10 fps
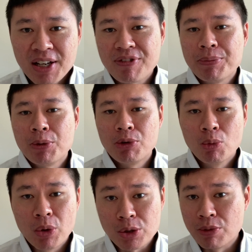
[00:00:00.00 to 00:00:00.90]
if I'm not
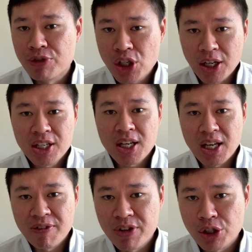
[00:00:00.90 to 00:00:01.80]
wrong, works with Changi
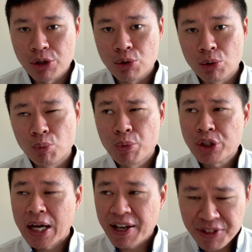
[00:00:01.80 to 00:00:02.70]
Aviation Group,
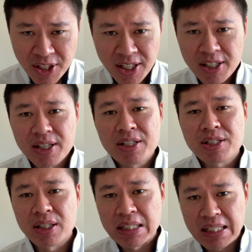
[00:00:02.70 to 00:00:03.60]
which I think
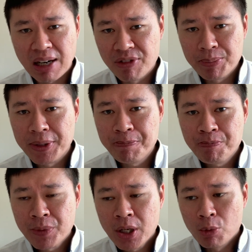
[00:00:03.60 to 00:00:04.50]
is a
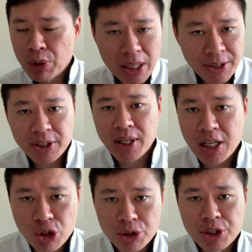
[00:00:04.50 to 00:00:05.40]
government-related
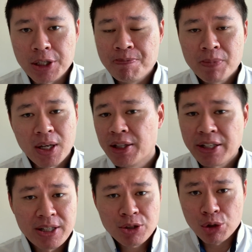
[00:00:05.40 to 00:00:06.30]
agency. And
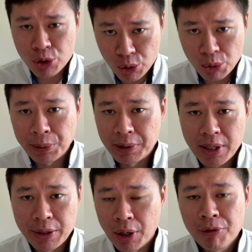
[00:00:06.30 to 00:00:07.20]
nonetheless, she still got
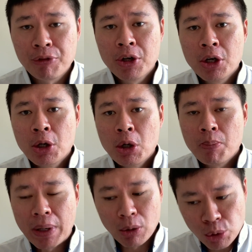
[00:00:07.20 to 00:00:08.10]
laid off.
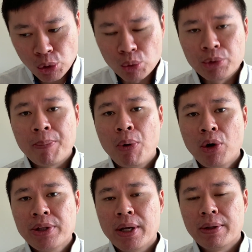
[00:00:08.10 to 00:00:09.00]
But also, the
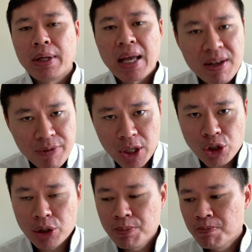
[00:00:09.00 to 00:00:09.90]
point that
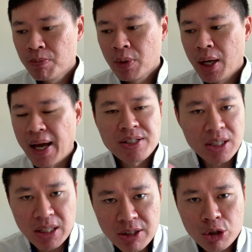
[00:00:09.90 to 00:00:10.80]
aviation as
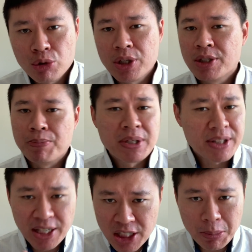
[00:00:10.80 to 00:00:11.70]
an industry is being
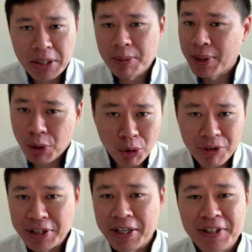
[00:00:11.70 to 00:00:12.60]
decimated by
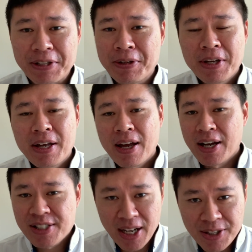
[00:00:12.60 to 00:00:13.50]
COVID-19, and
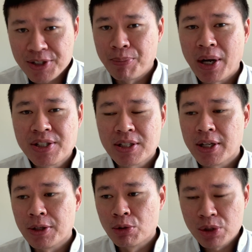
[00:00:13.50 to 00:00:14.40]
it's unsurprising
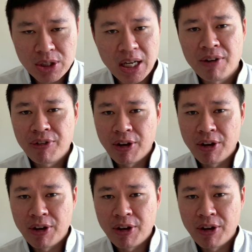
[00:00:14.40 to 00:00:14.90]
that, you know, staff